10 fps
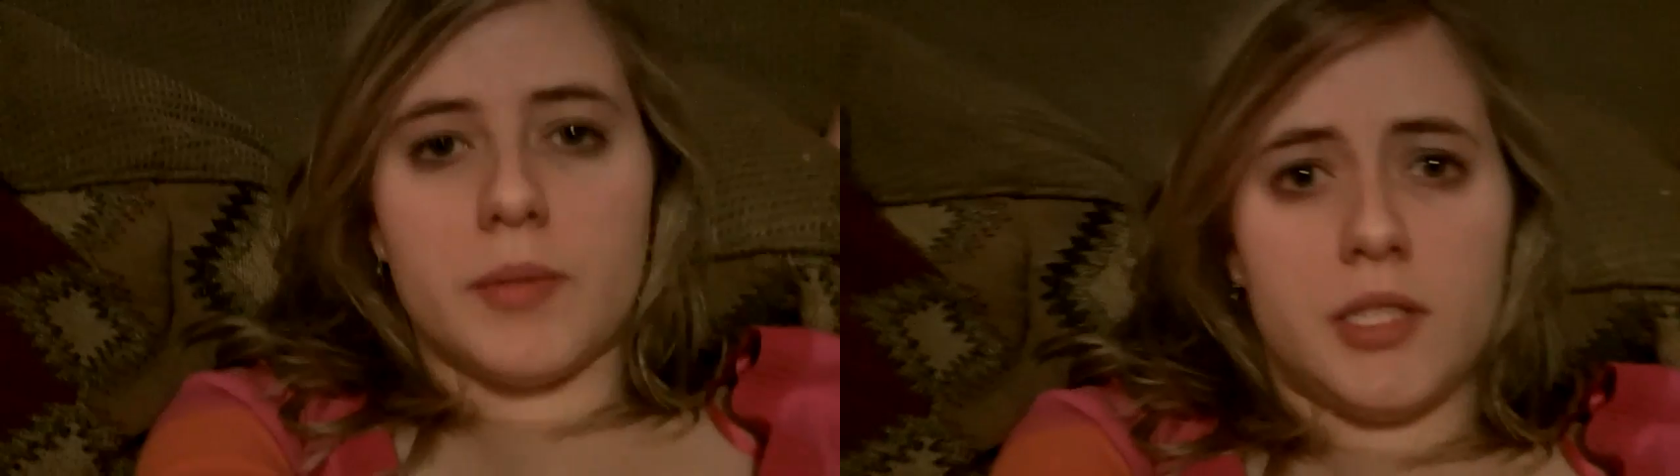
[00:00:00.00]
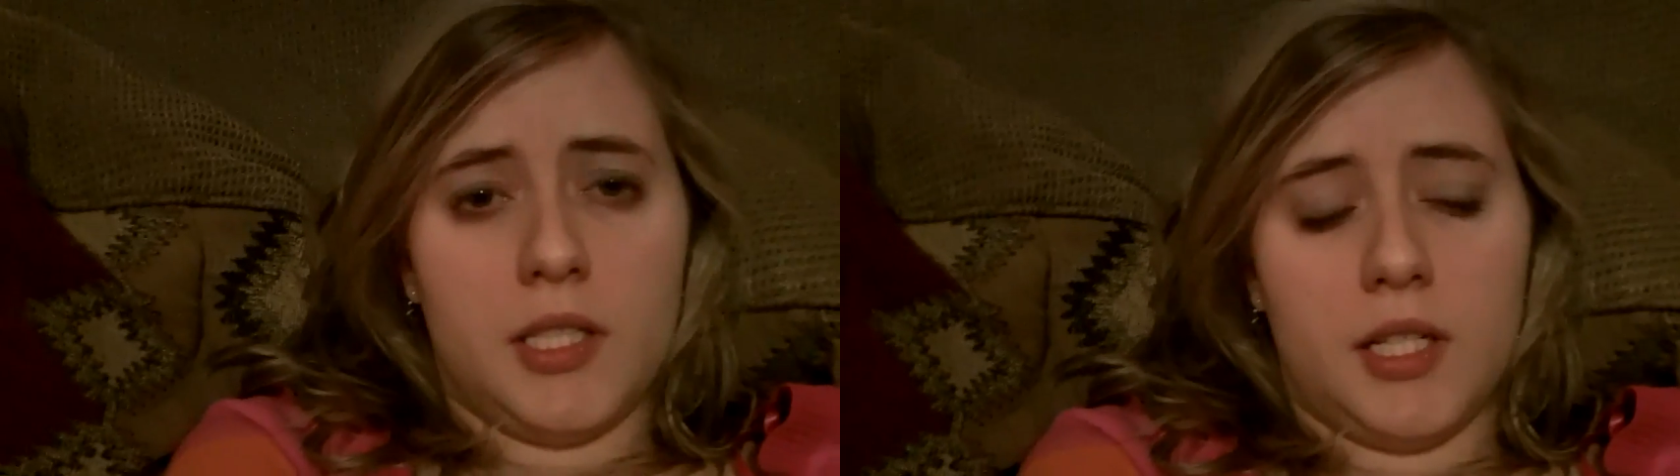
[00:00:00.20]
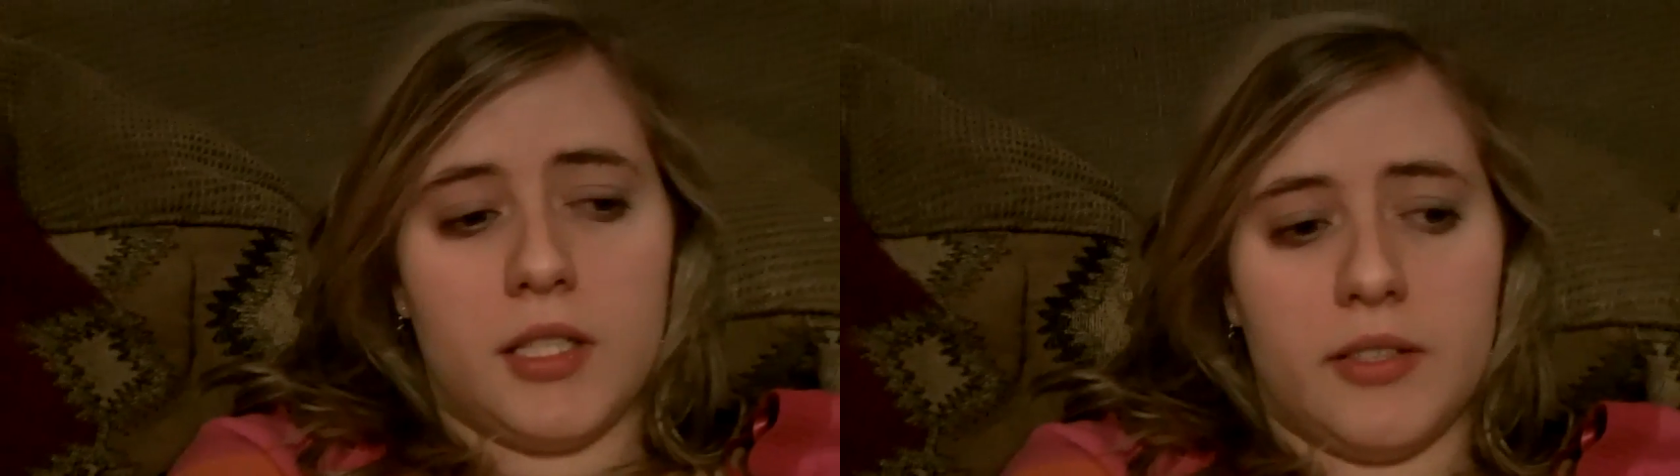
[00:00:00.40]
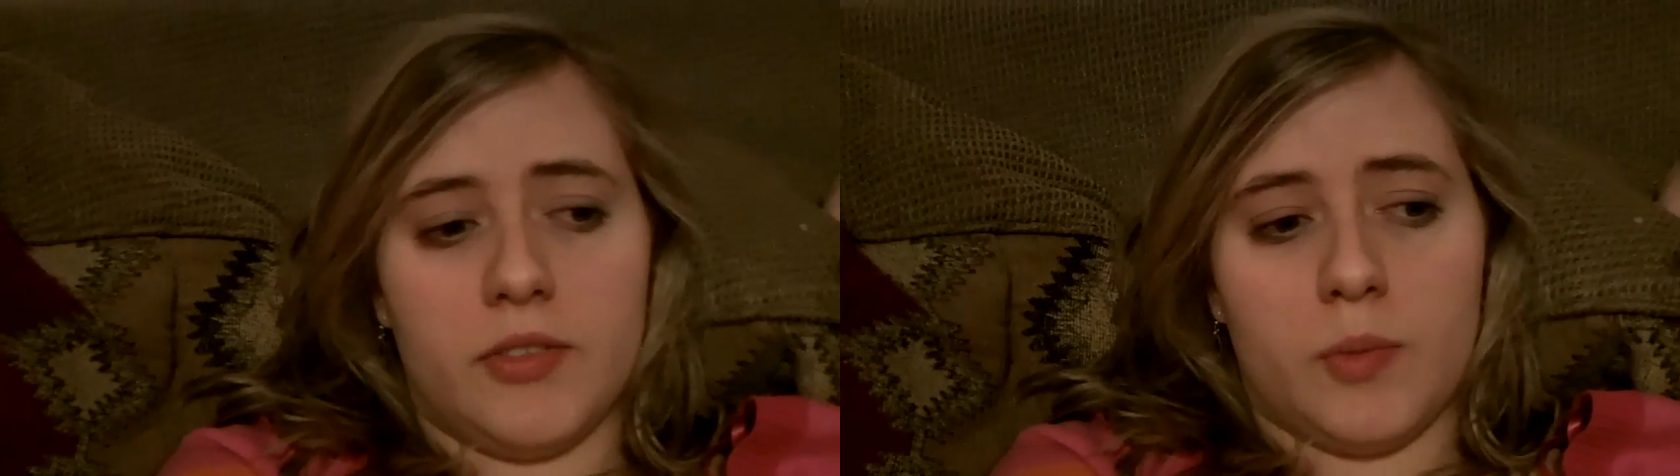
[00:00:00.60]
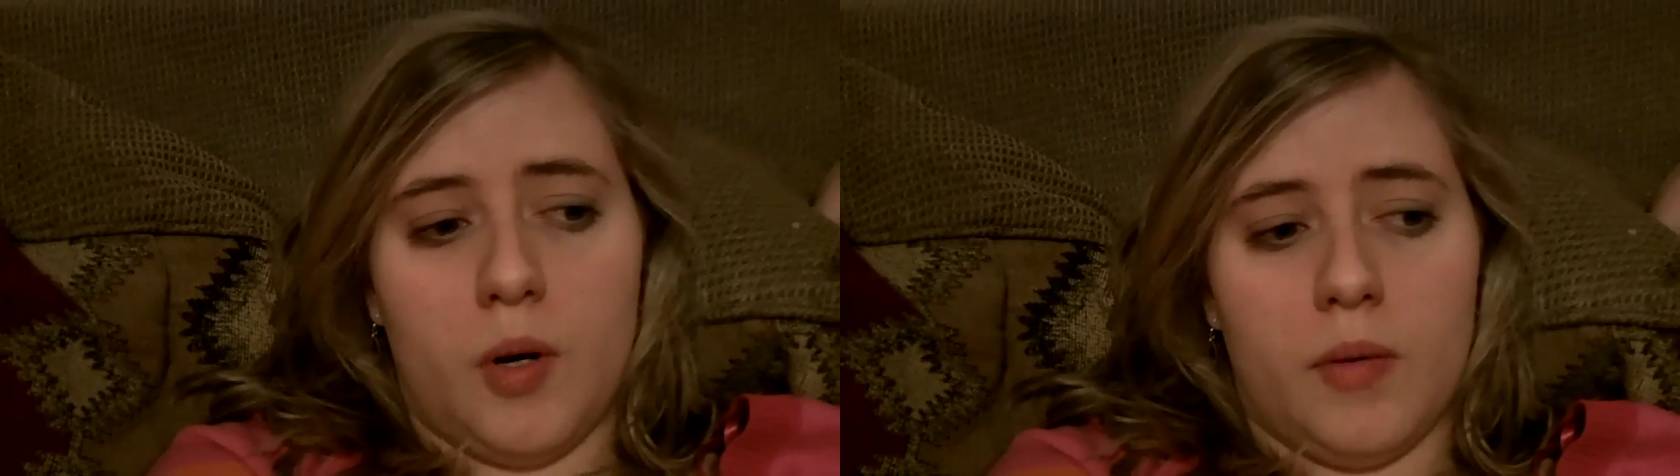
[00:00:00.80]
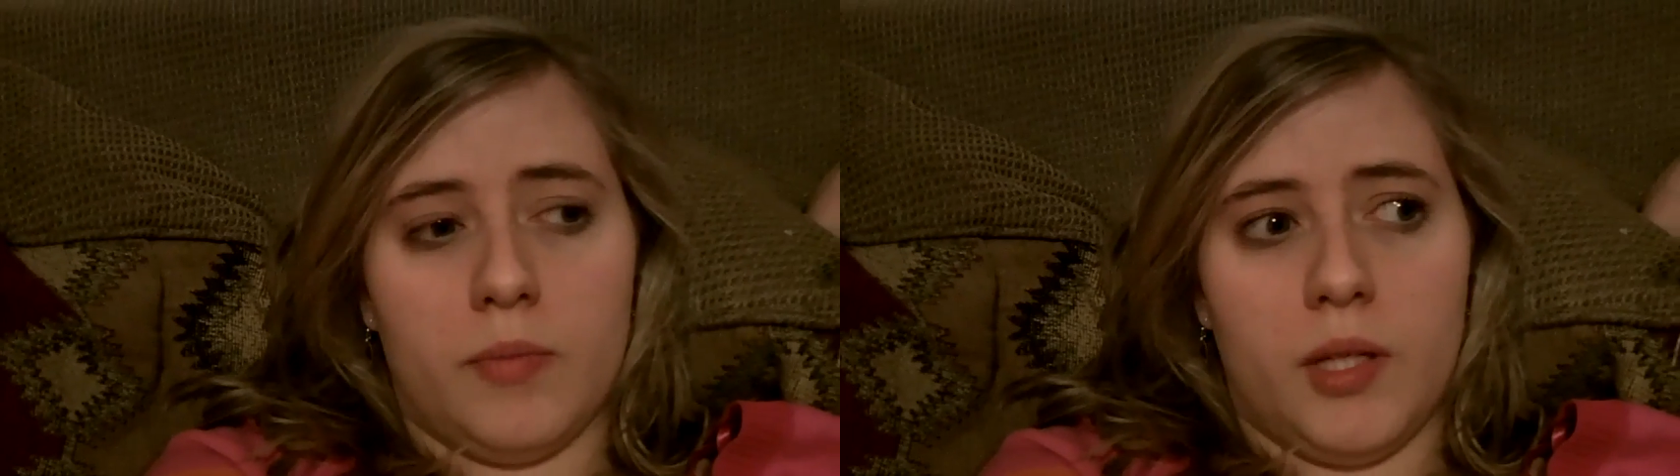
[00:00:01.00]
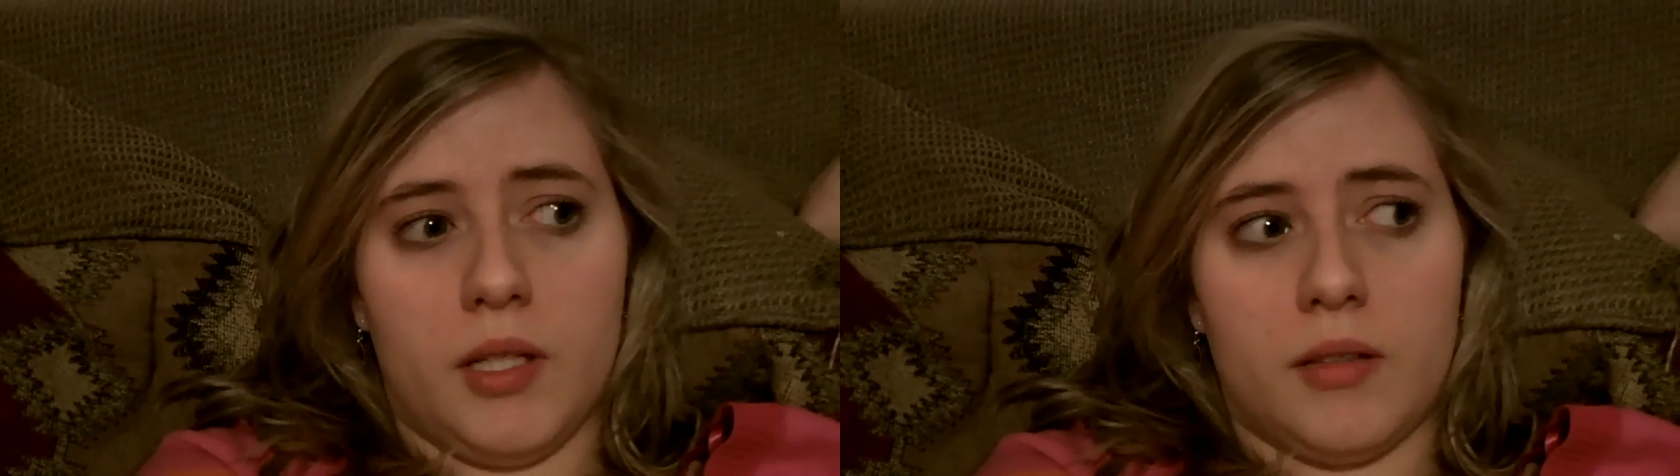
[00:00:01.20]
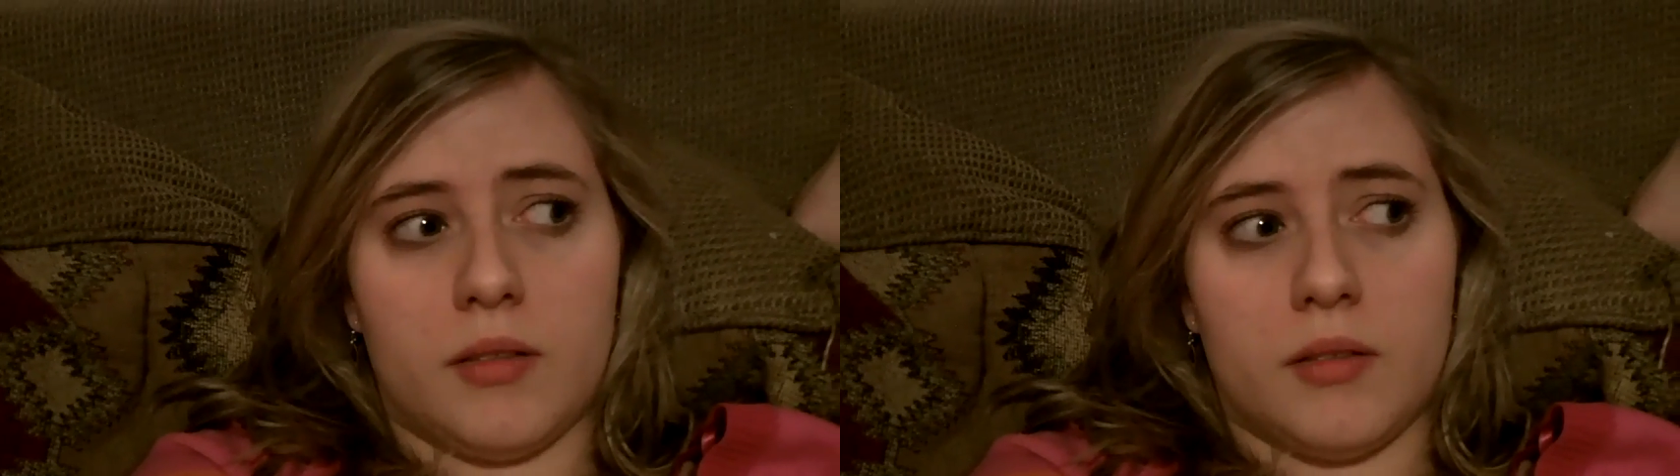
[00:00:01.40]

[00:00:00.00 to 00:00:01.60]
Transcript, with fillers: much to eat because Evan's mom like